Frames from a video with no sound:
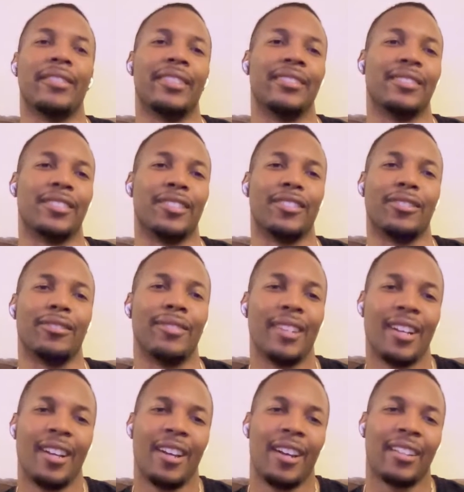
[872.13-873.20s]
so
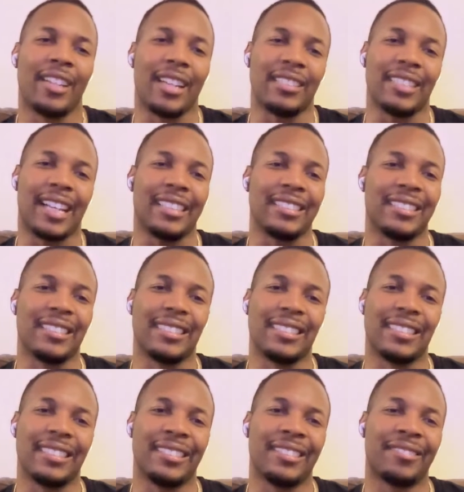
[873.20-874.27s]
that was like
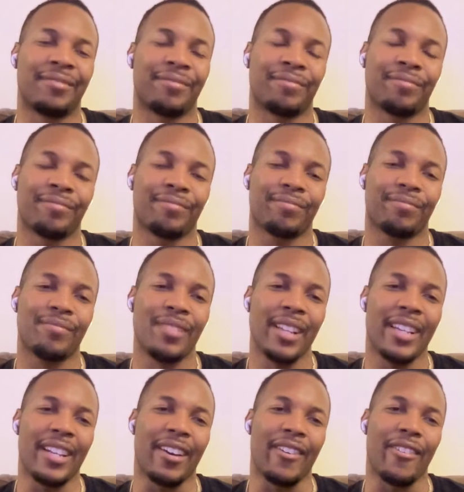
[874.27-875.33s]

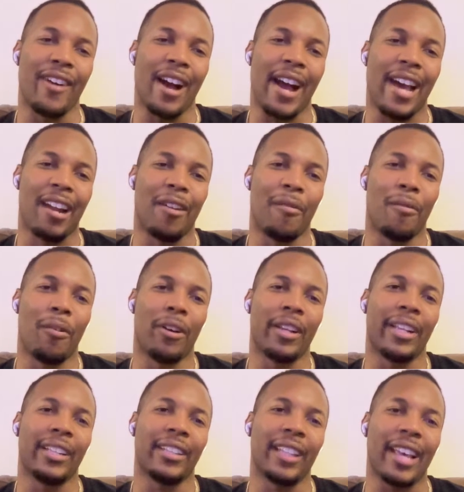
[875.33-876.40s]
I don't want
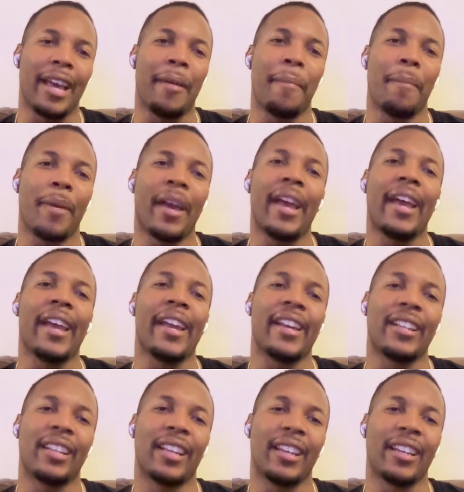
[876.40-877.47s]
it that
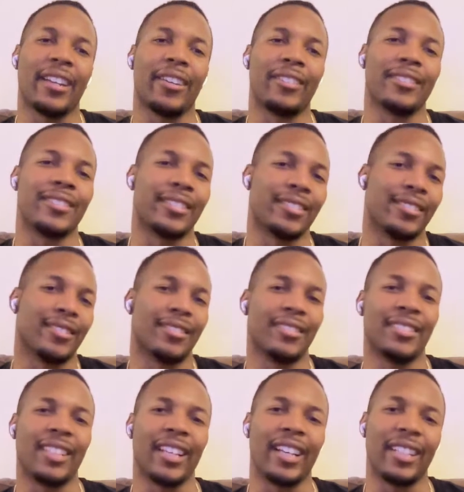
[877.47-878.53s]
bad, so
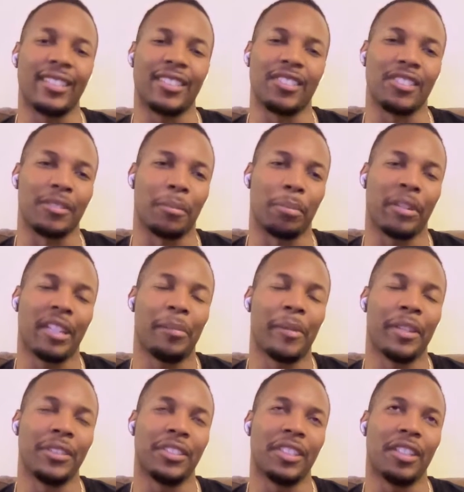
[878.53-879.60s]
yeah, so pretty
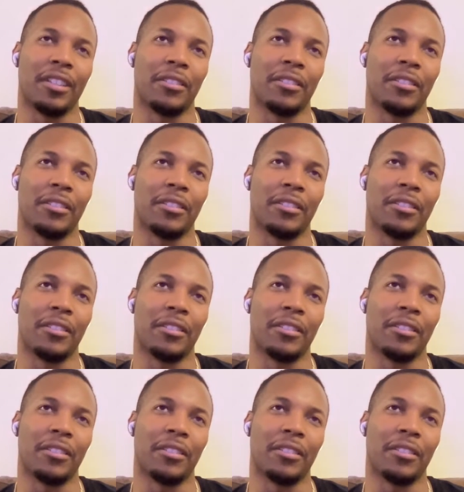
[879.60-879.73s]
much, I